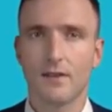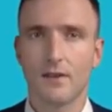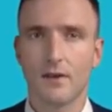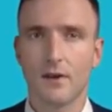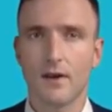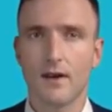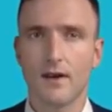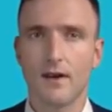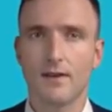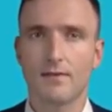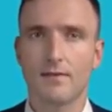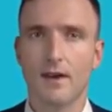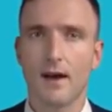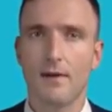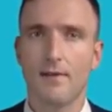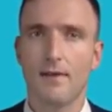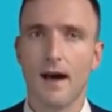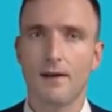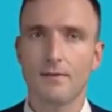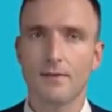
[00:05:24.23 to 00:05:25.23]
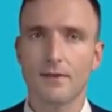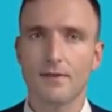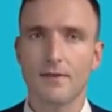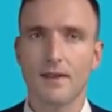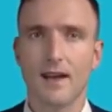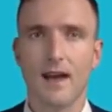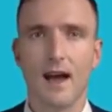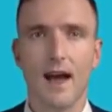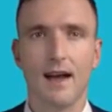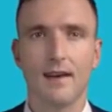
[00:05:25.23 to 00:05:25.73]
which involve
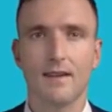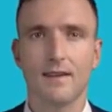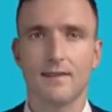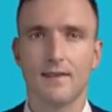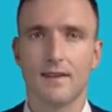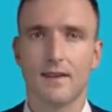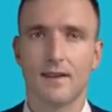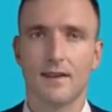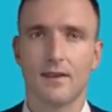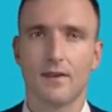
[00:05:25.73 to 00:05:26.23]
implementing activities